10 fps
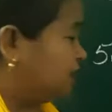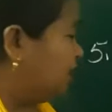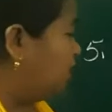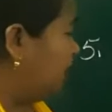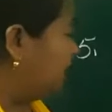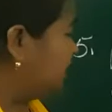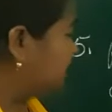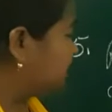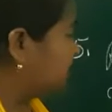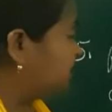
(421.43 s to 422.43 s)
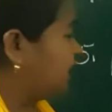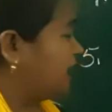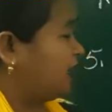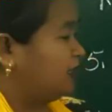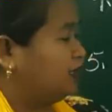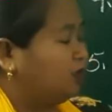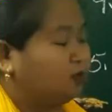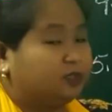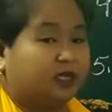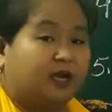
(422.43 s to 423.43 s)
so when the subject and the
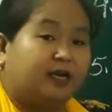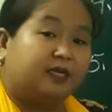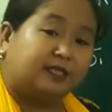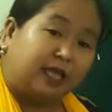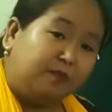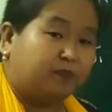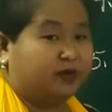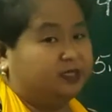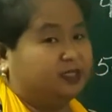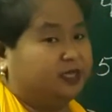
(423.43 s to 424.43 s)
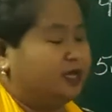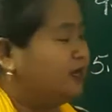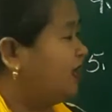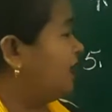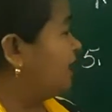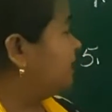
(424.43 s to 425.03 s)
object are the same person,